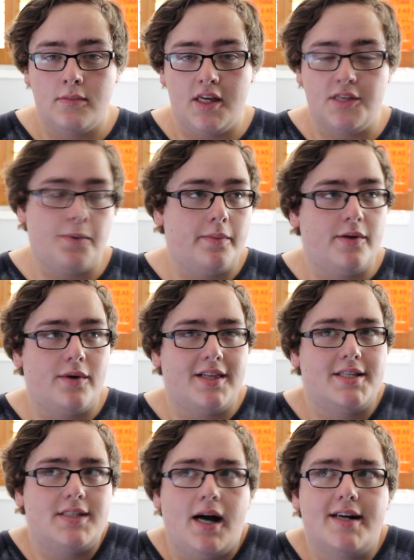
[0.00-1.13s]
It's probably one of the
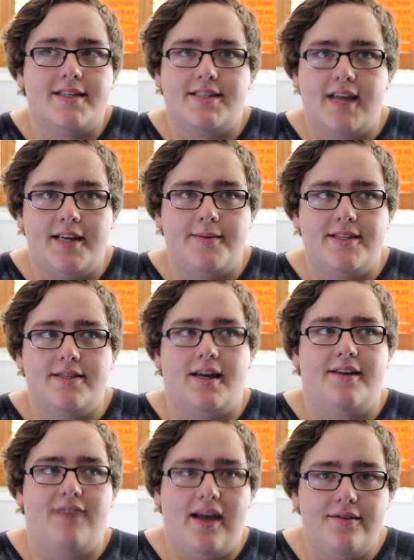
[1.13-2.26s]
darkest animes that
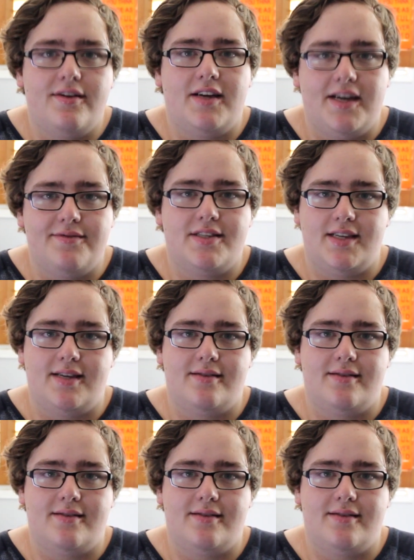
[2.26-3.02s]
I've ever seen.